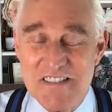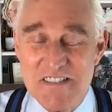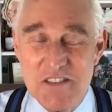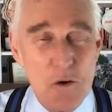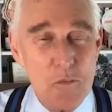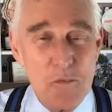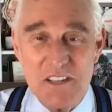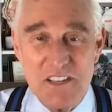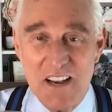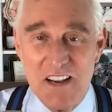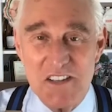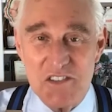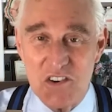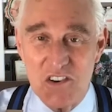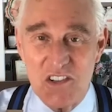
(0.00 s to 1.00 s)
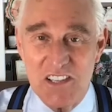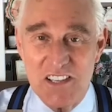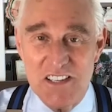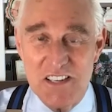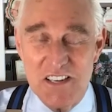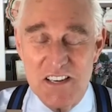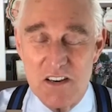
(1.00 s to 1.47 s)
Nobody's hands are
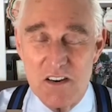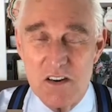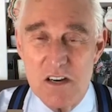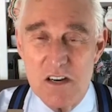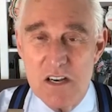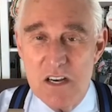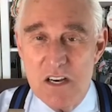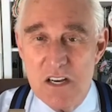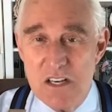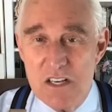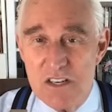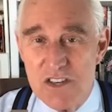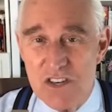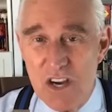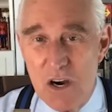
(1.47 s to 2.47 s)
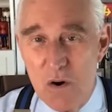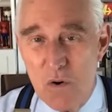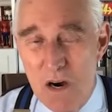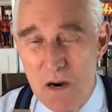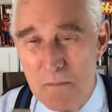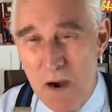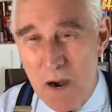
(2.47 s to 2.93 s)
clean here.
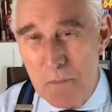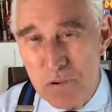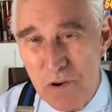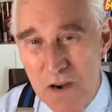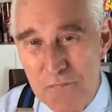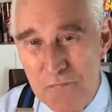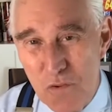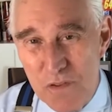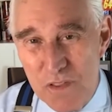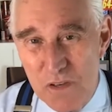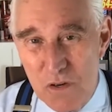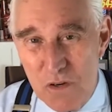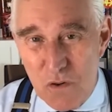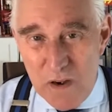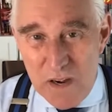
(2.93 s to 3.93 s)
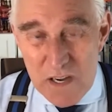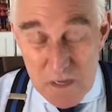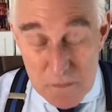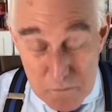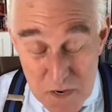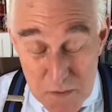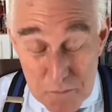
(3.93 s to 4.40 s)
So I pray for the
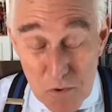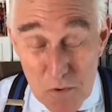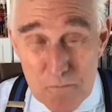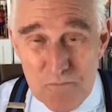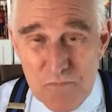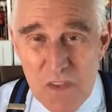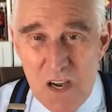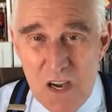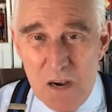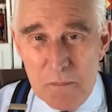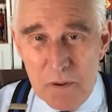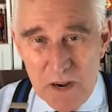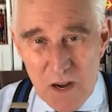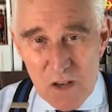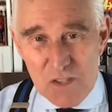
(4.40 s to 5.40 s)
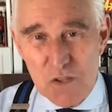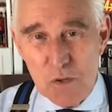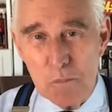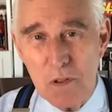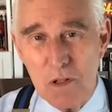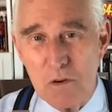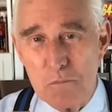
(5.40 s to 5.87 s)
Ukrainian people, but I
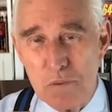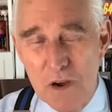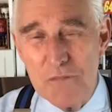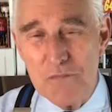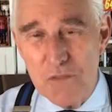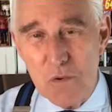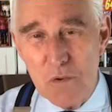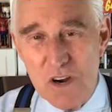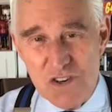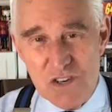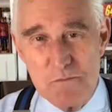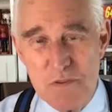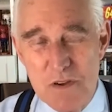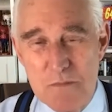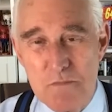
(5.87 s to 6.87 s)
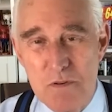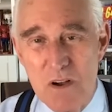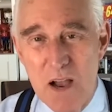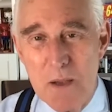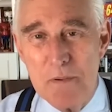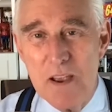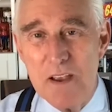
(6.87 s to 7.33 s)
also pray for the Russian people.
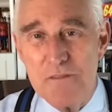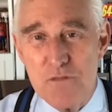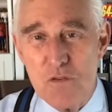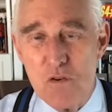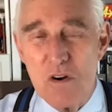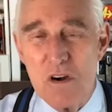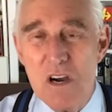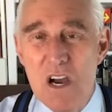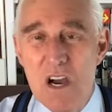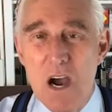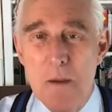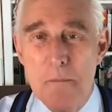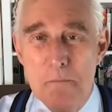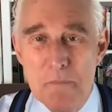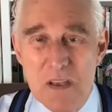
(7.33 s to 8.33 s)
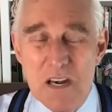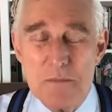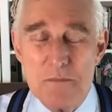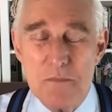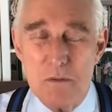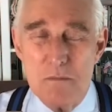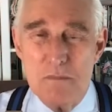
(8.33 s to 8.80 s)
I pray for a
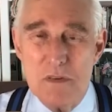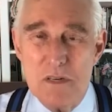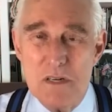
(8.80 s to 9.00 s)
minimum